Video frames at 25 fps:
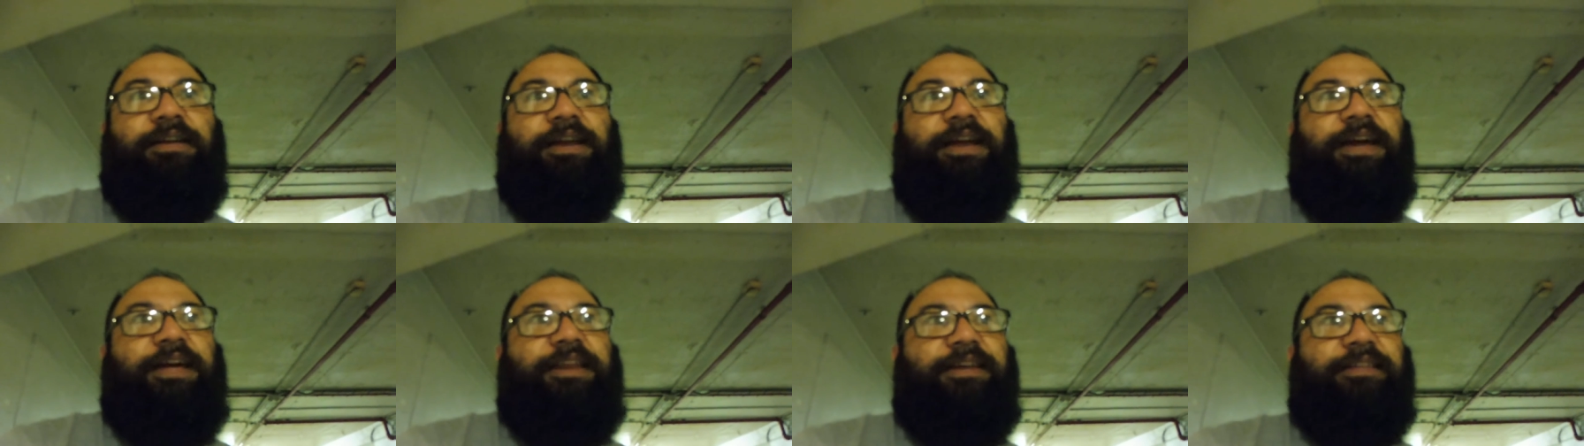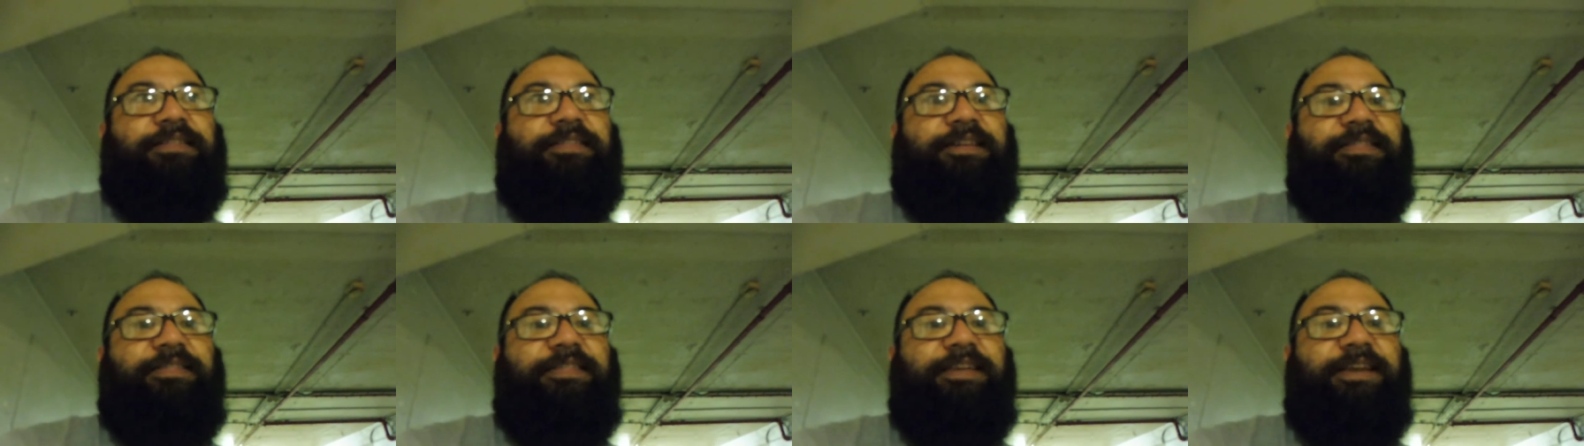and I
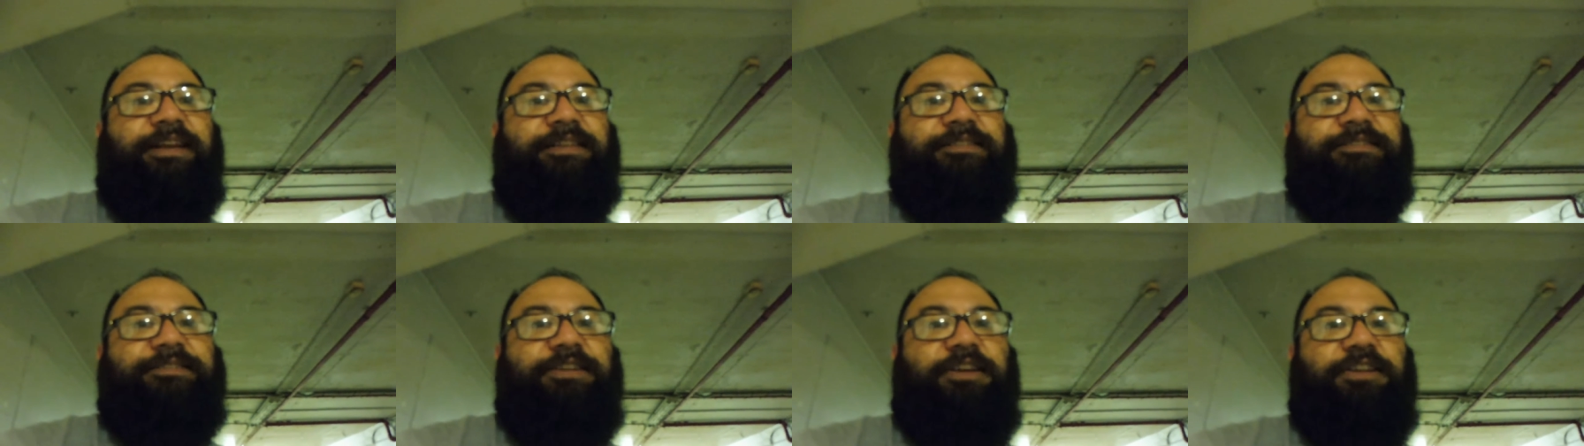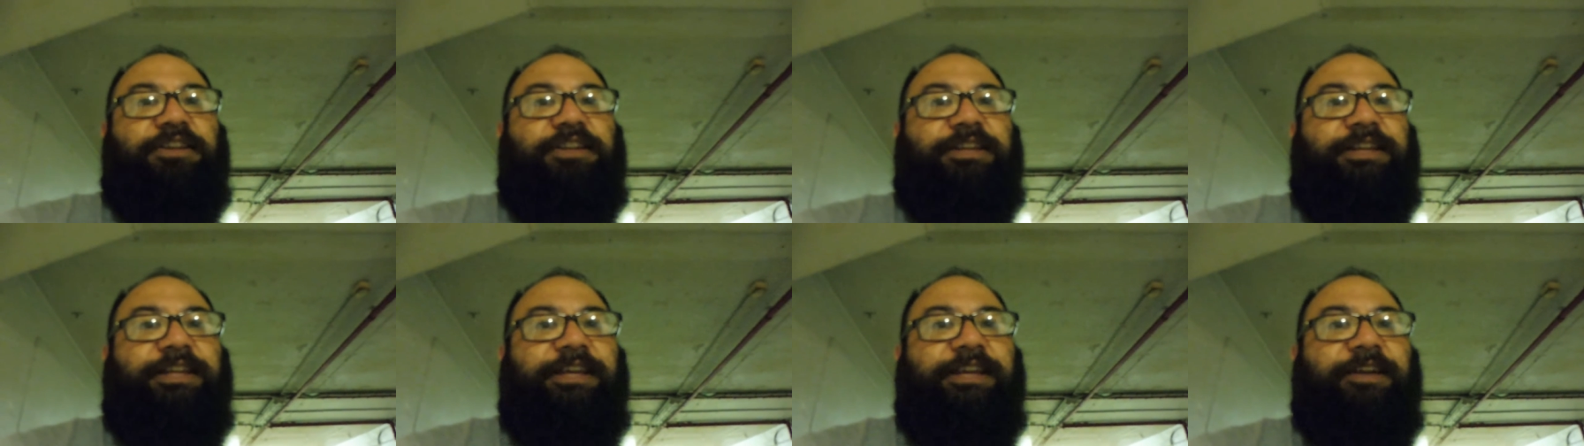think the
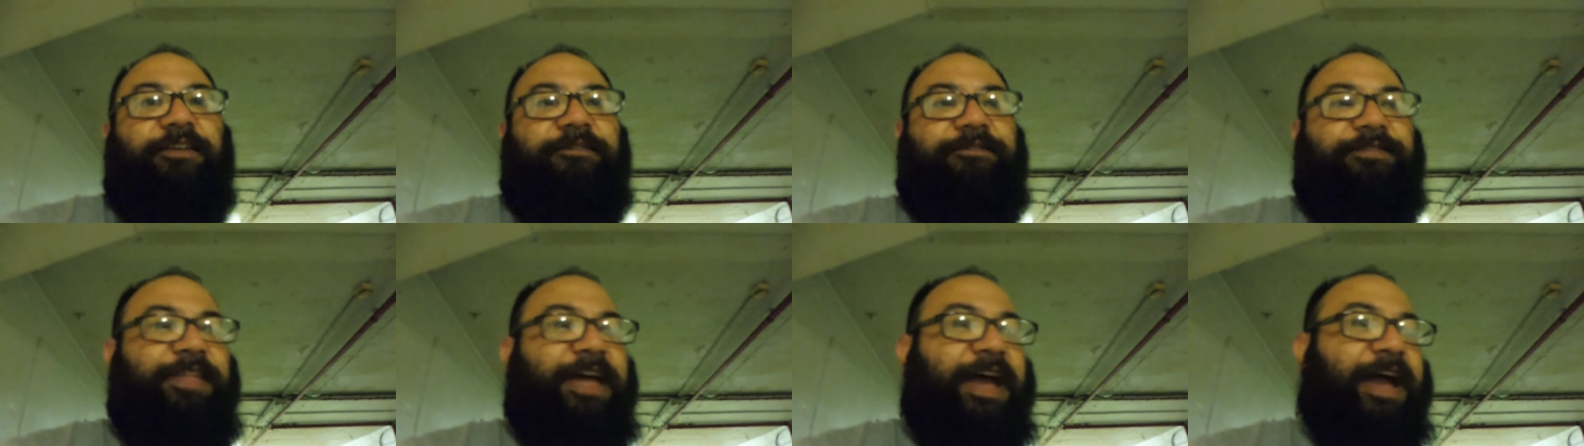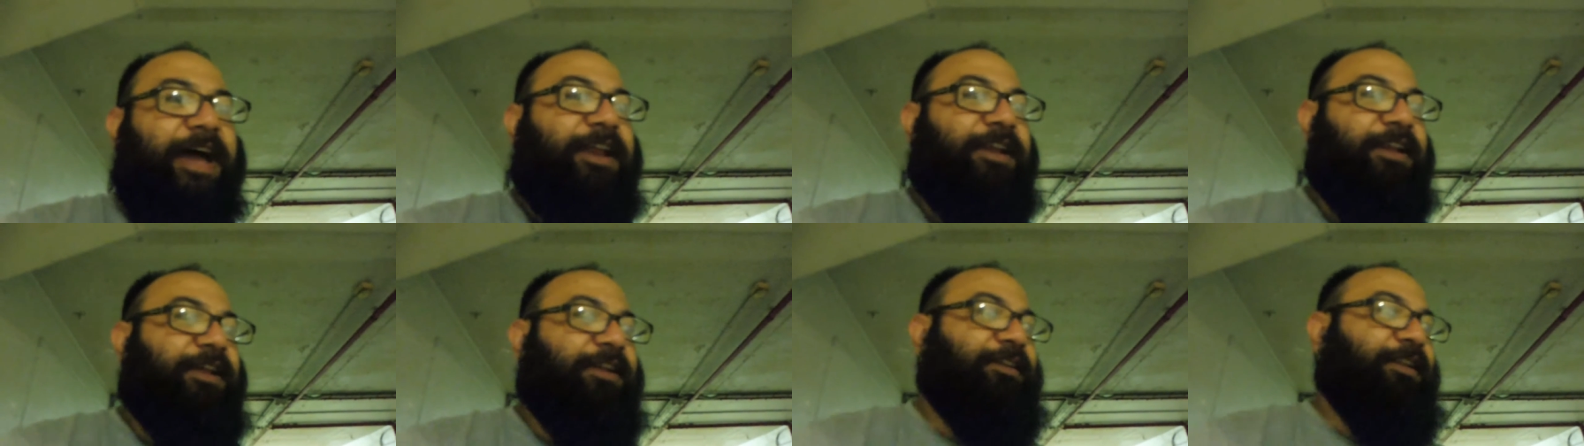uncertainty of
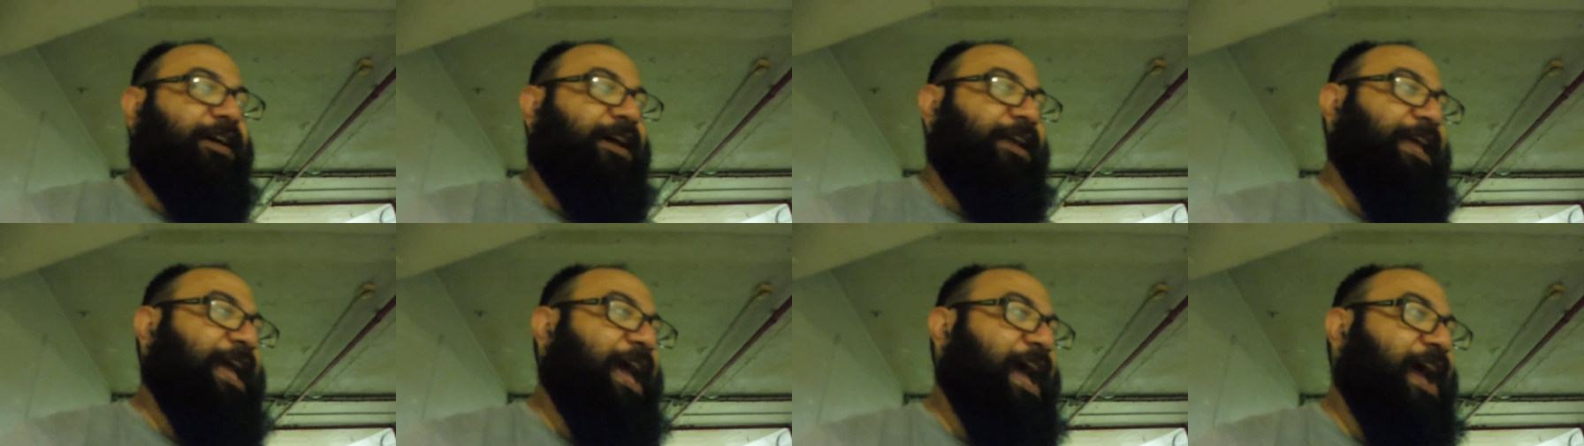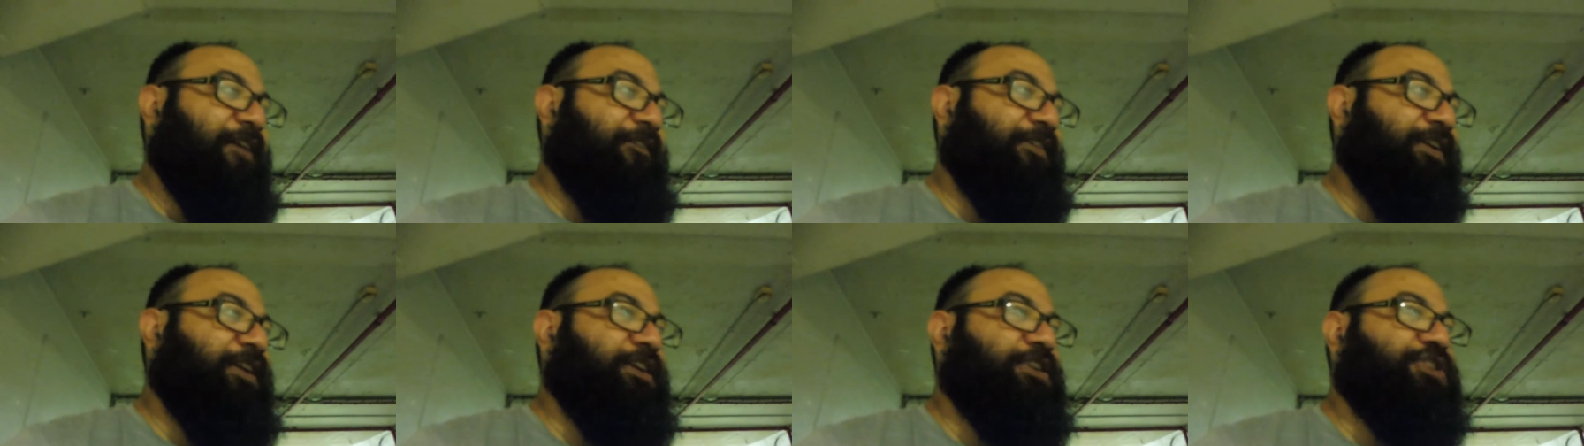that and like
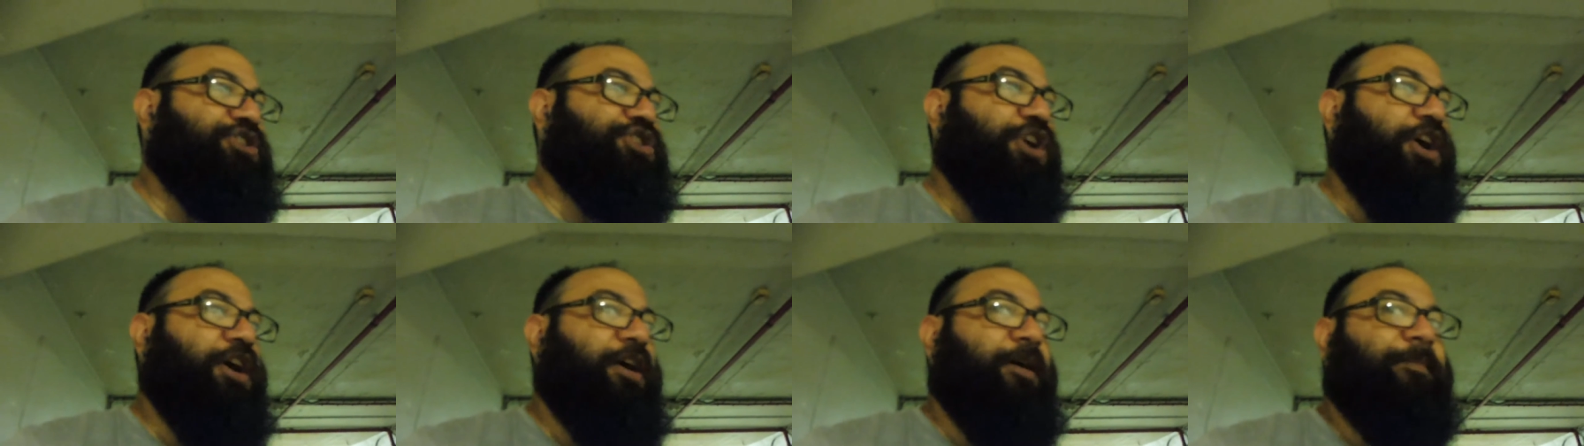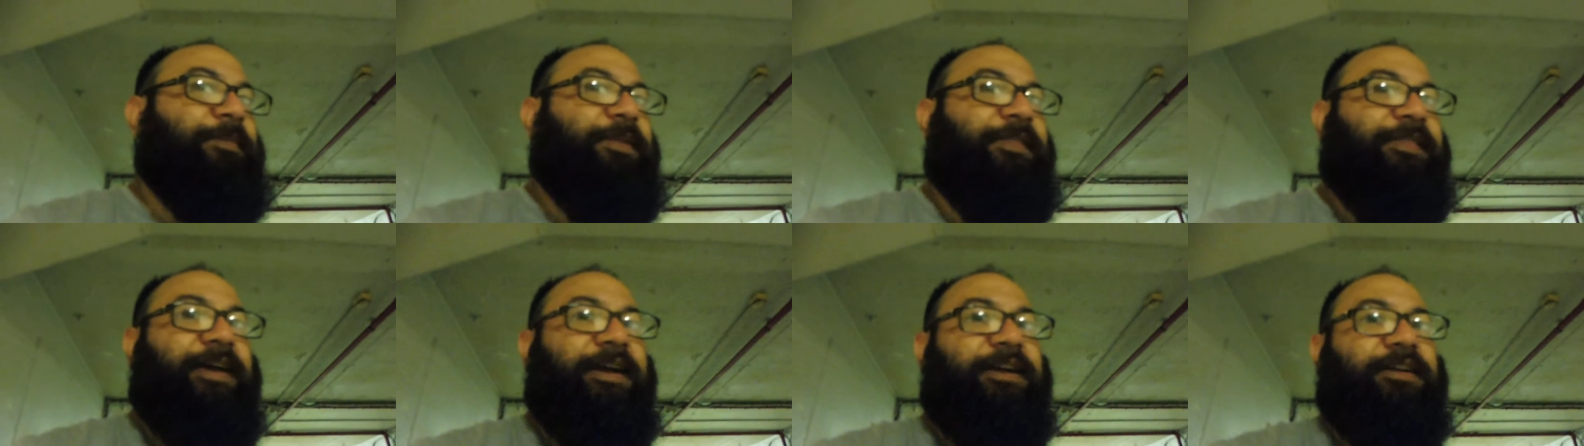having a job
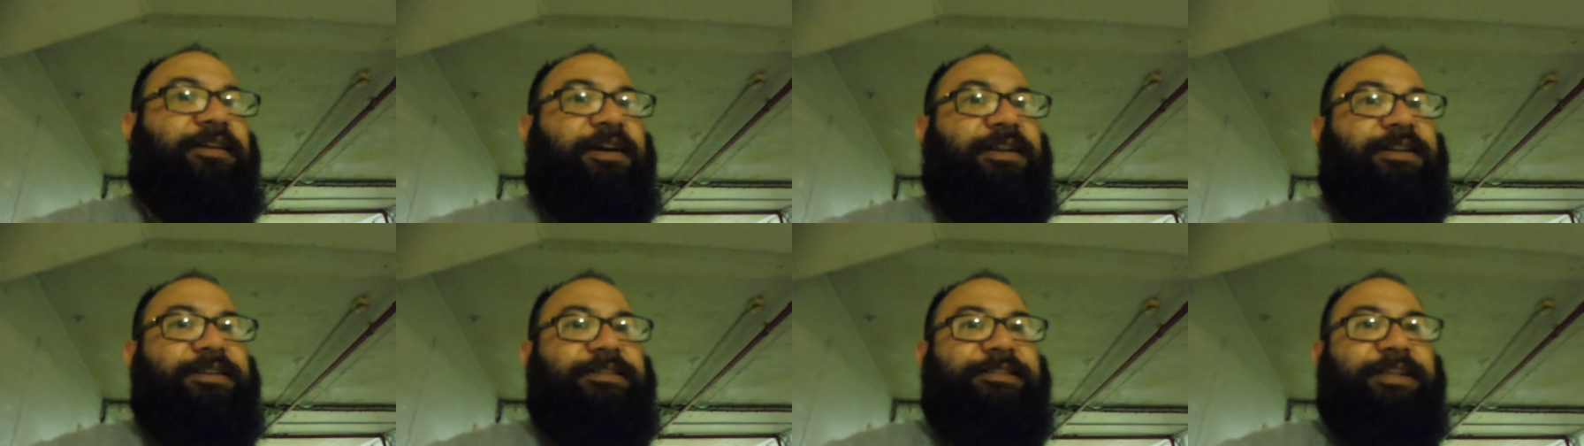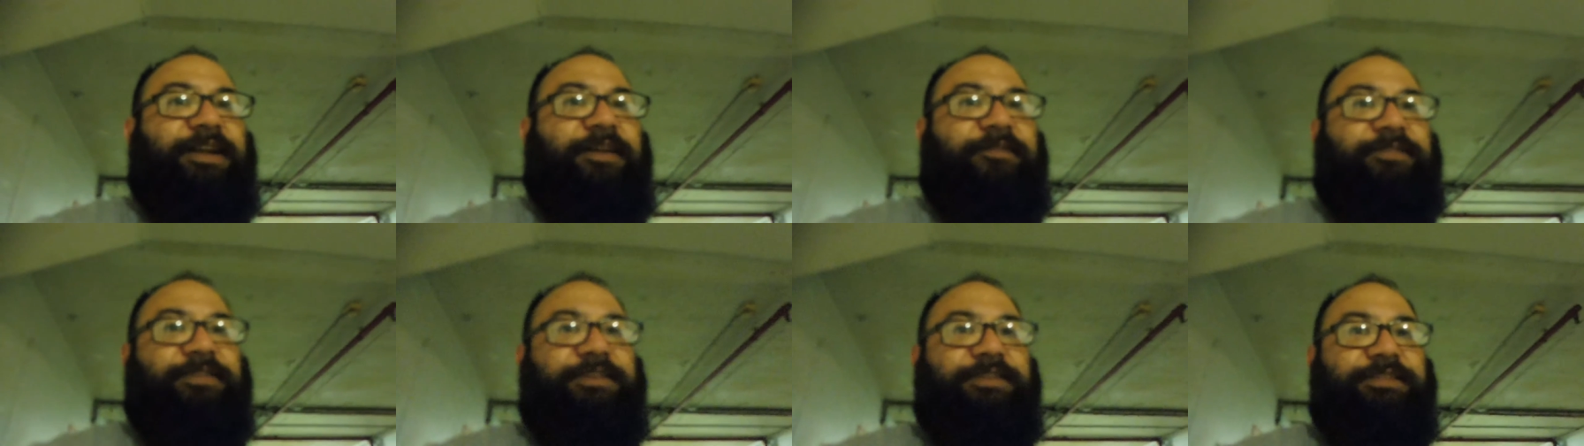and that kind of
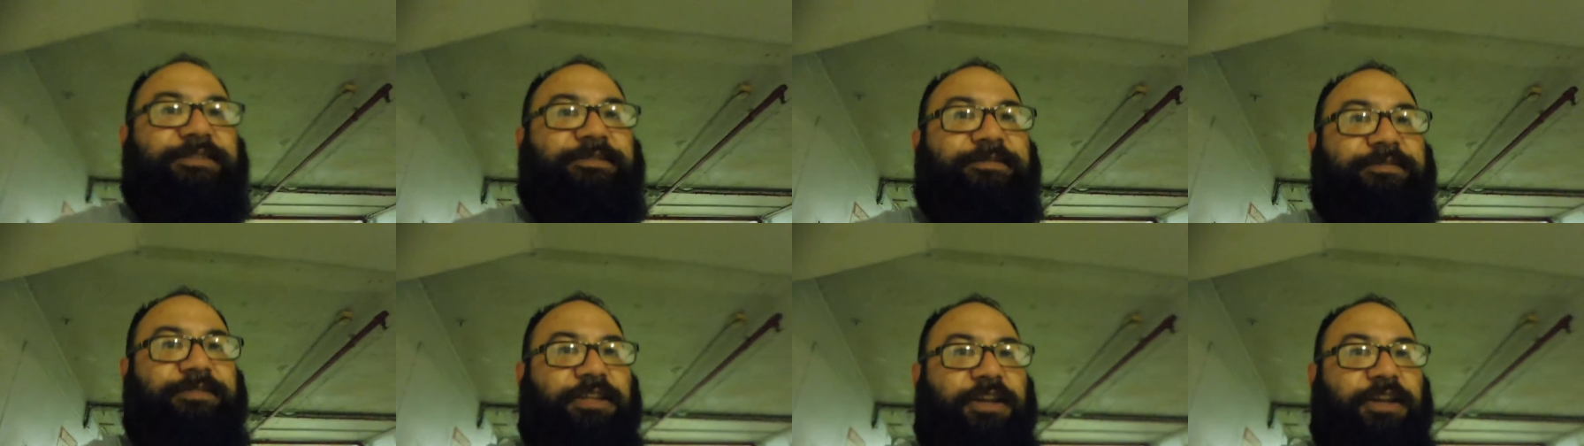stuff is,